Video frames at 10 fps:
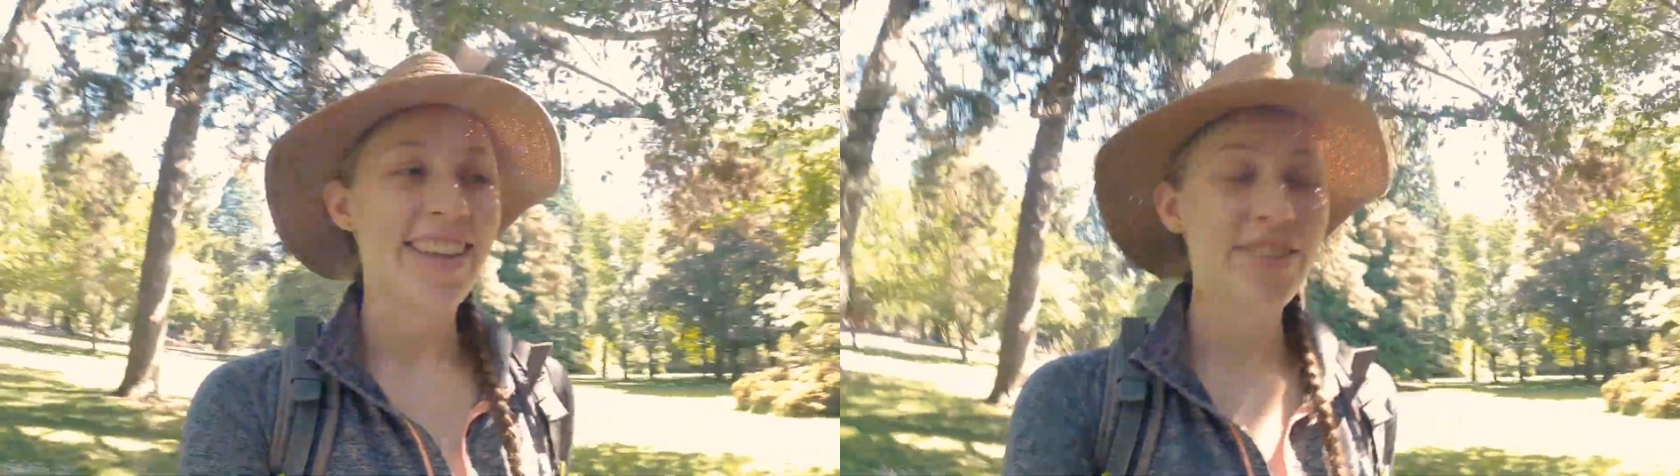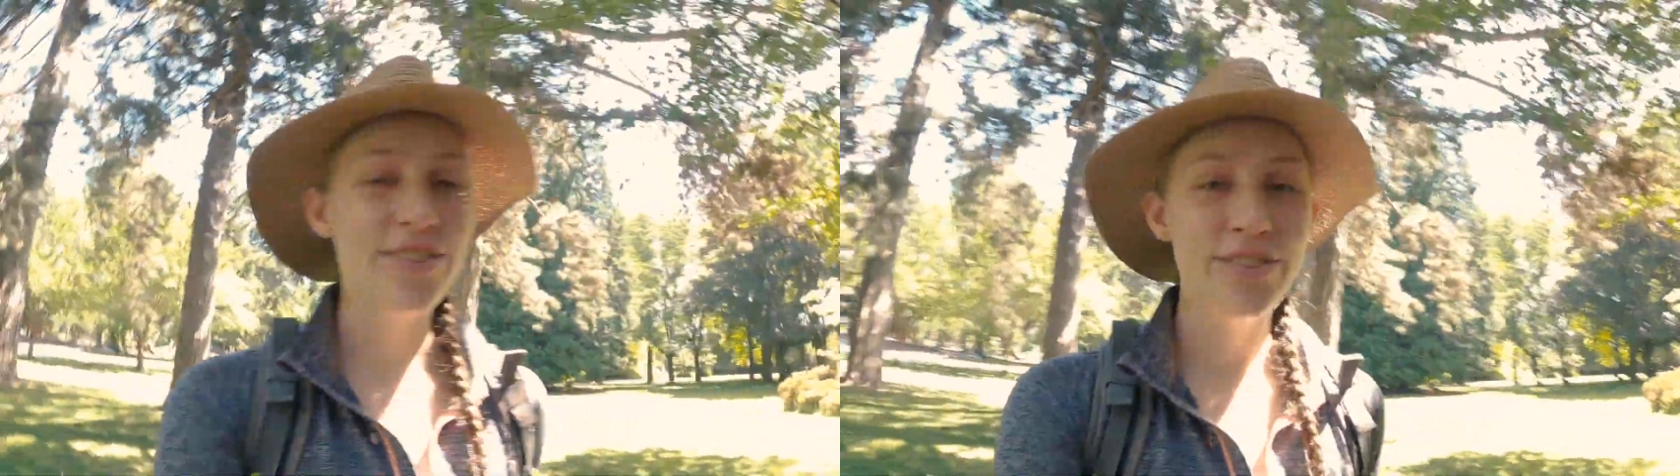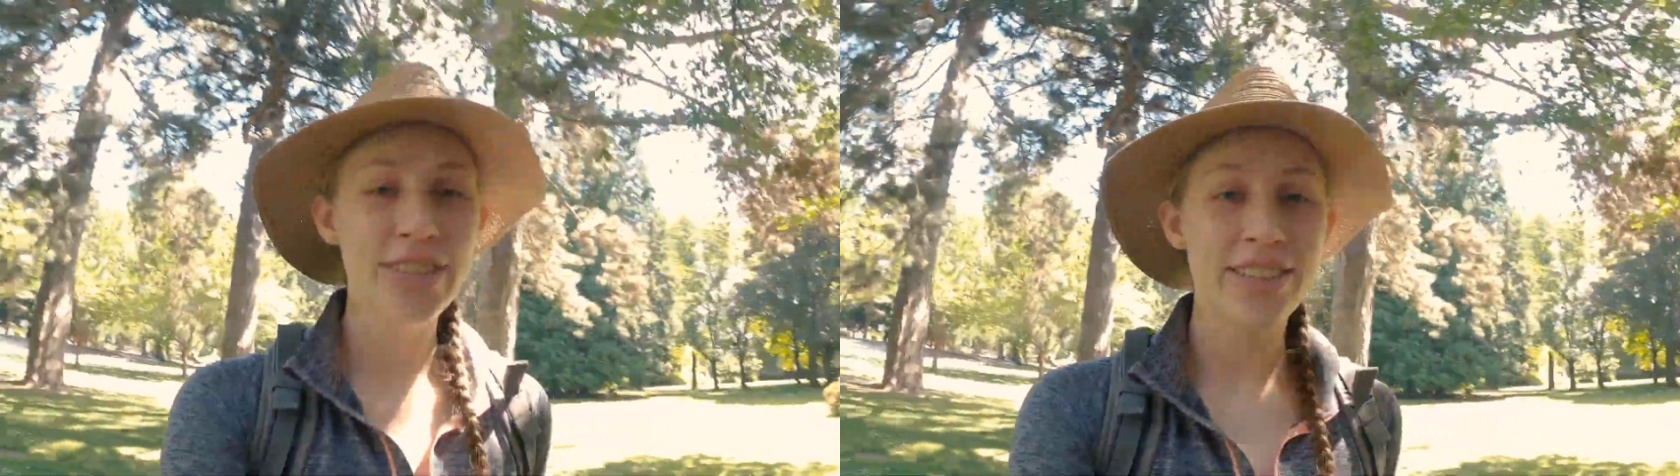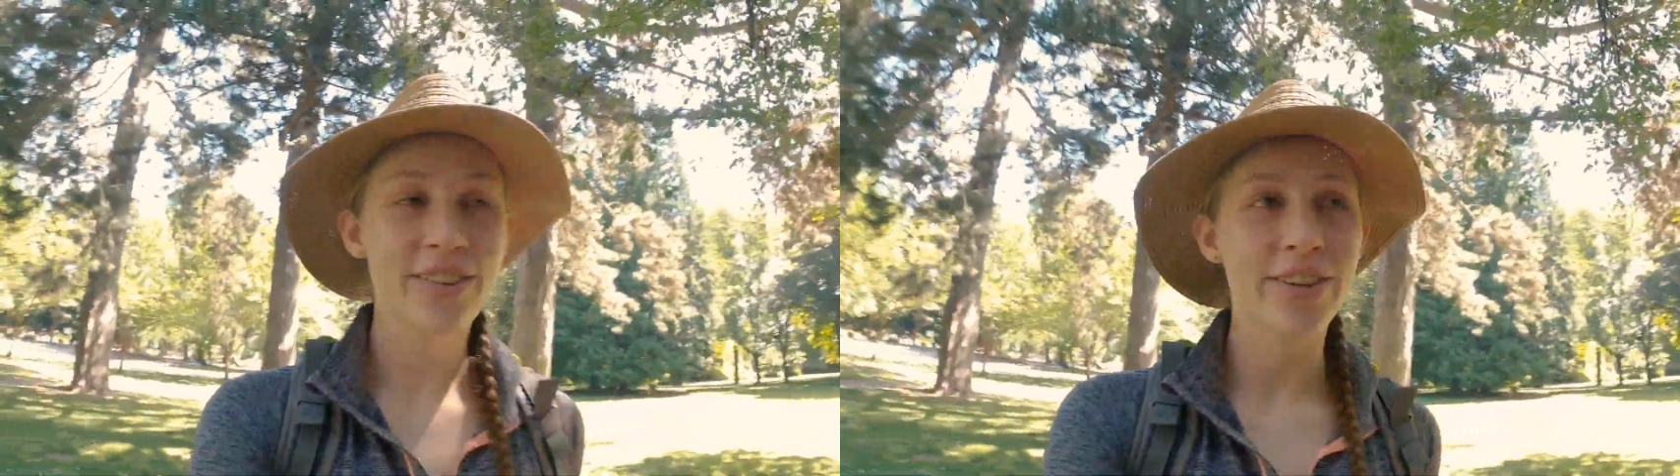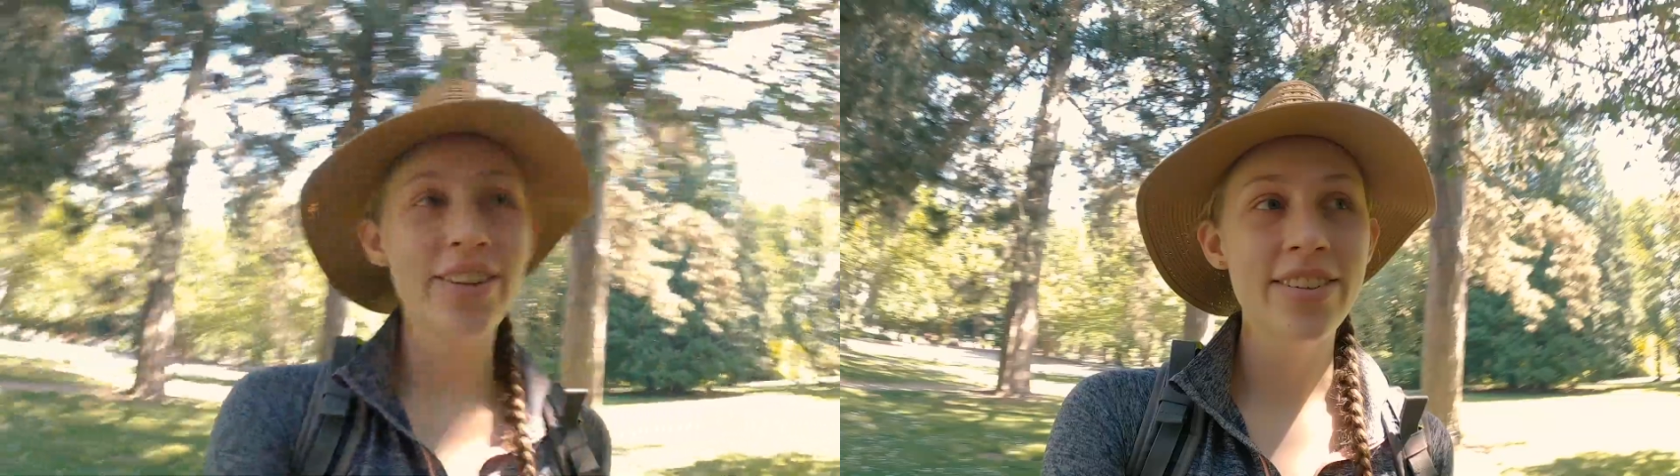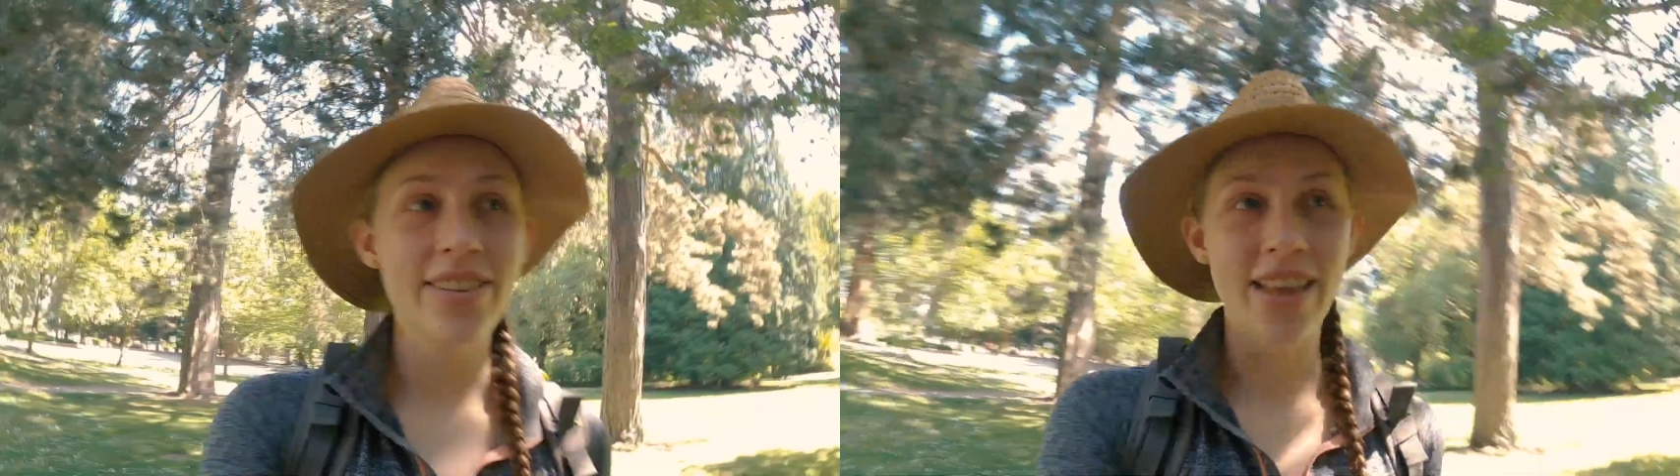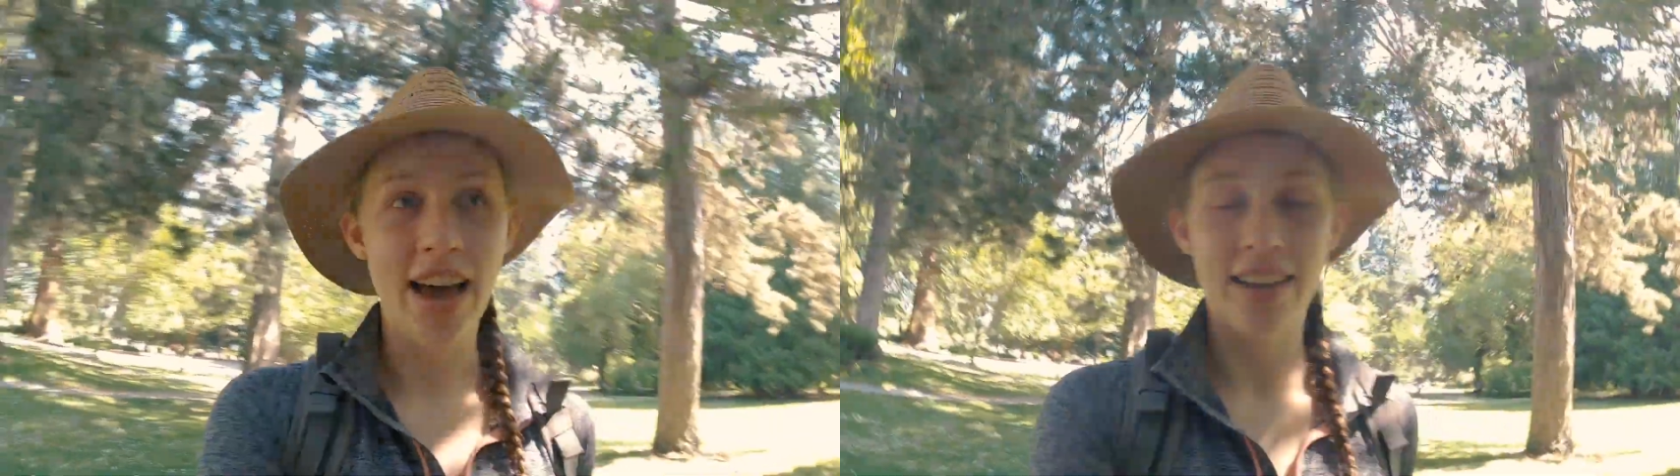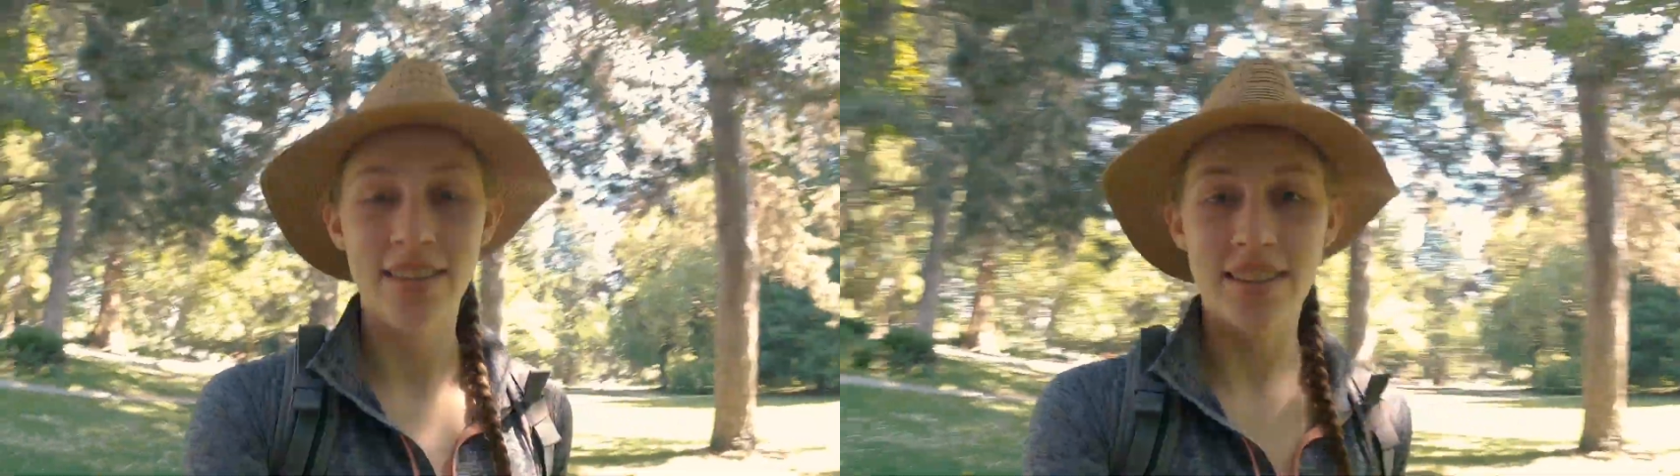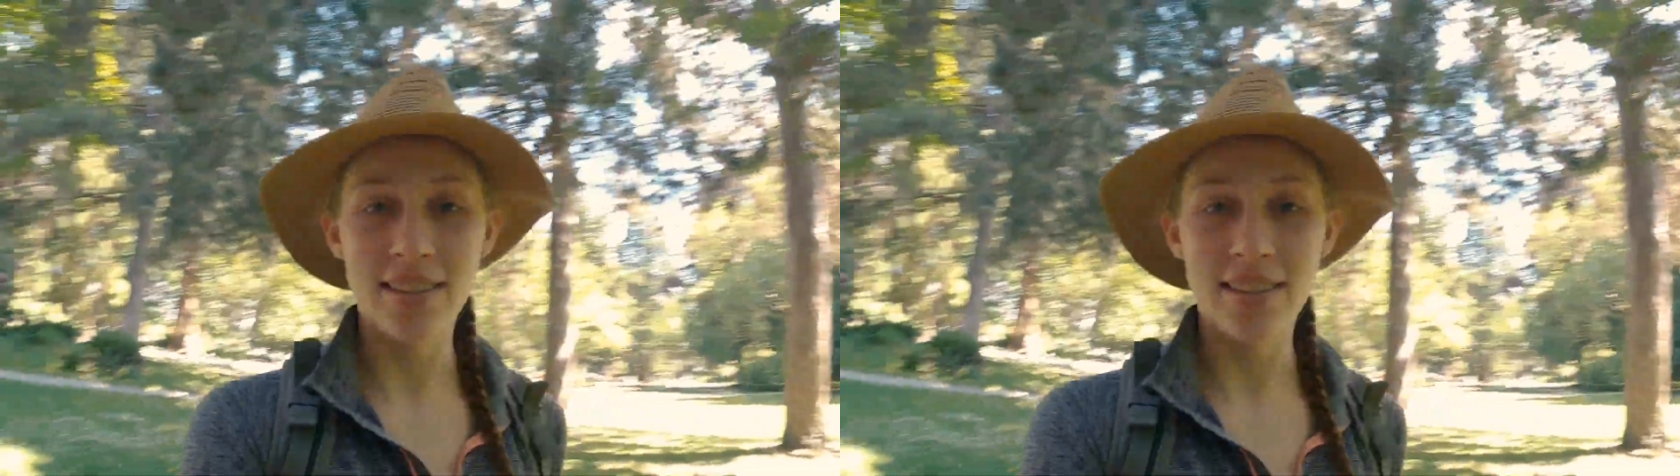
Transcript: You learn that